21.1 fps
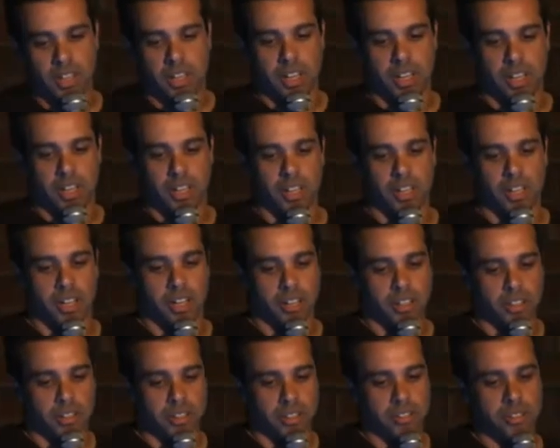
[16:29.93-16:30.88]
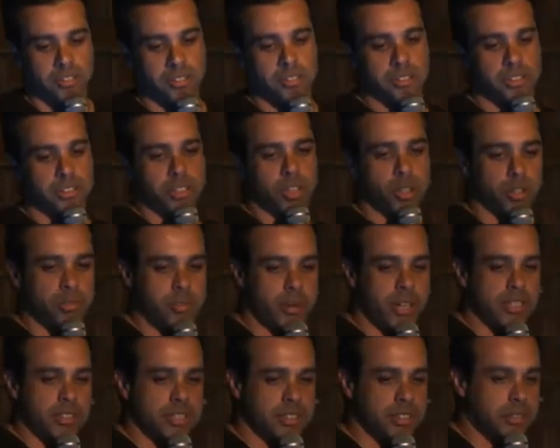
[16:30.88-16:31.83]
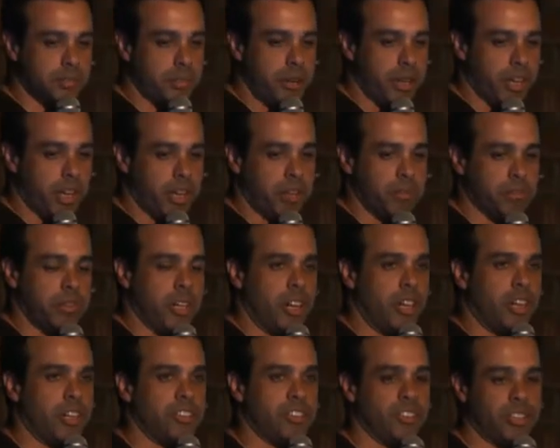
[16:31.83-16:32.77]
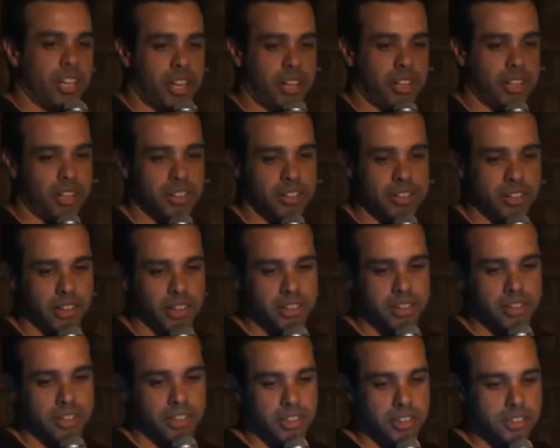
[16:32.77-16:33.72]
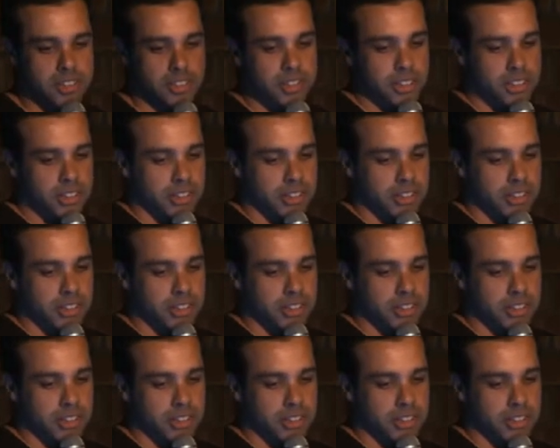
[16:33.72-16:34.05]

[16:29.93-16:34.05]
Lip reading: Our code base became large and entangled.